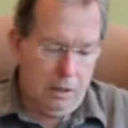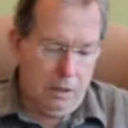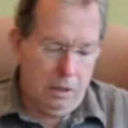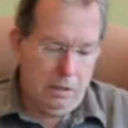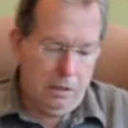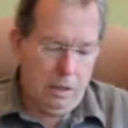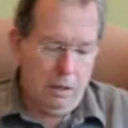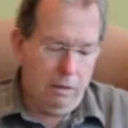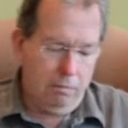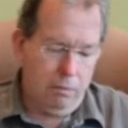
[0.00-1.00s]
and uh,
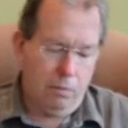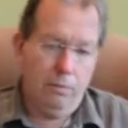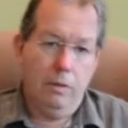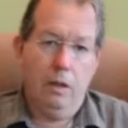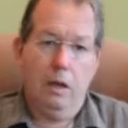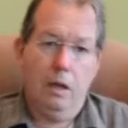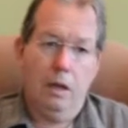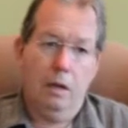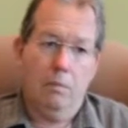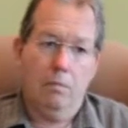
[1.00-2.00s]
therefore,
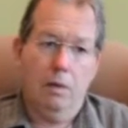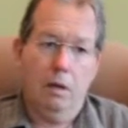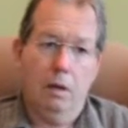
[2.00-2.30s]
um,